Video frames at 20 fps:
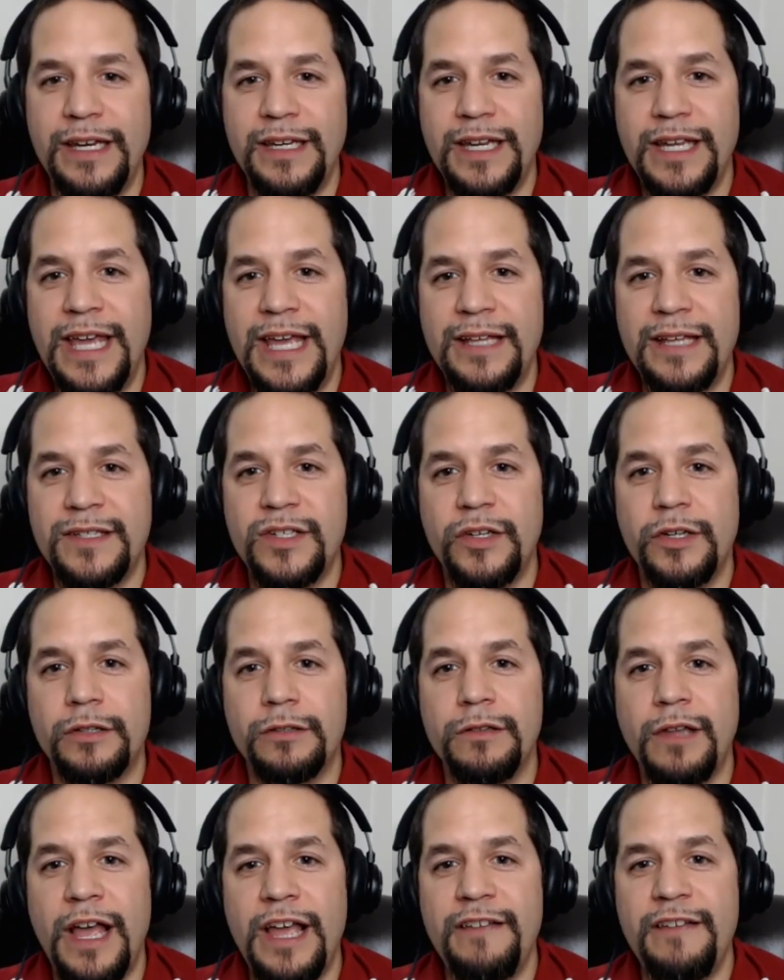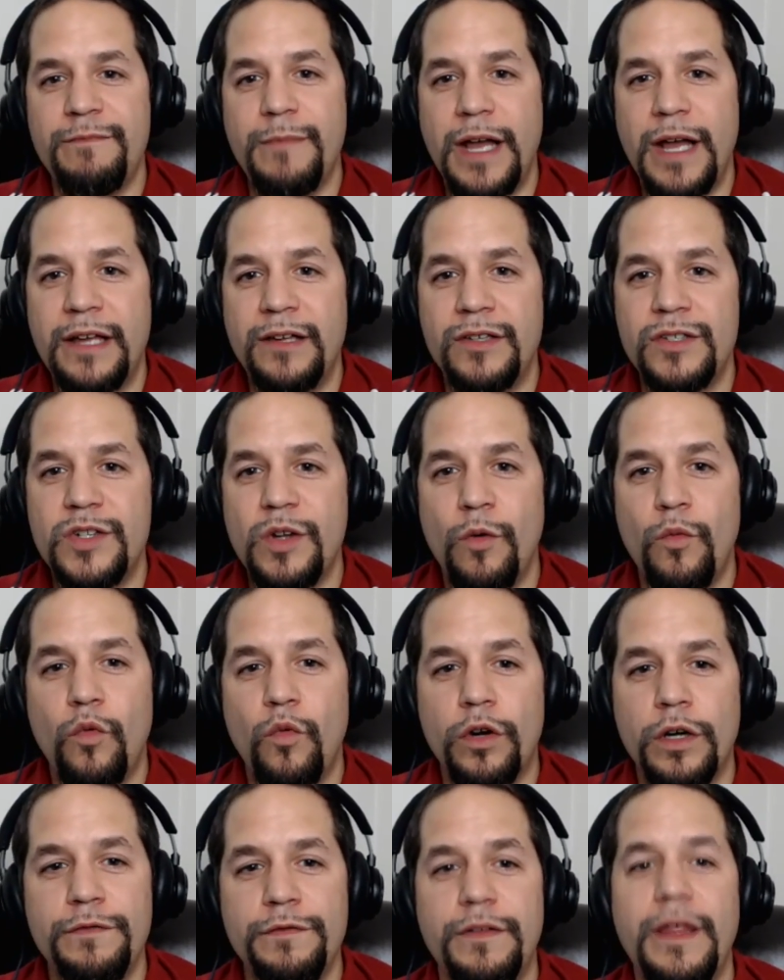to cancel your Life Miles
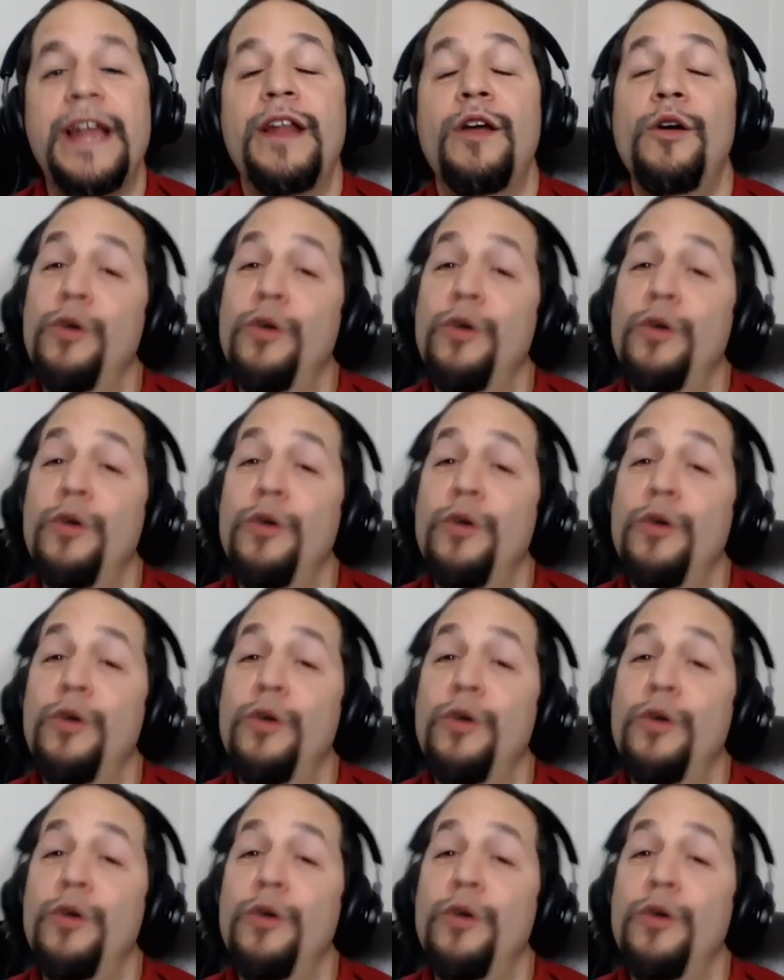award flight?